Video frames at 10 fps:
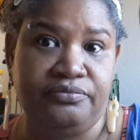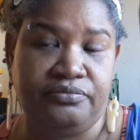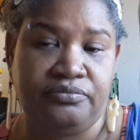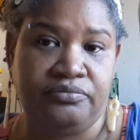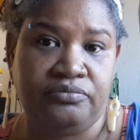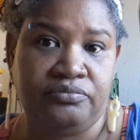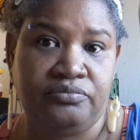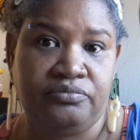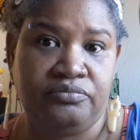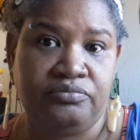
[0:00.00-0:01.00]

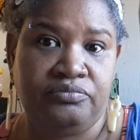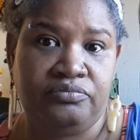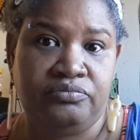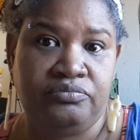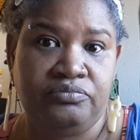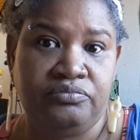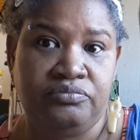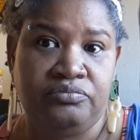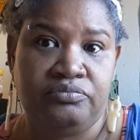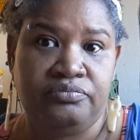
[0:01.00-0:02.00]
Nobody speaks.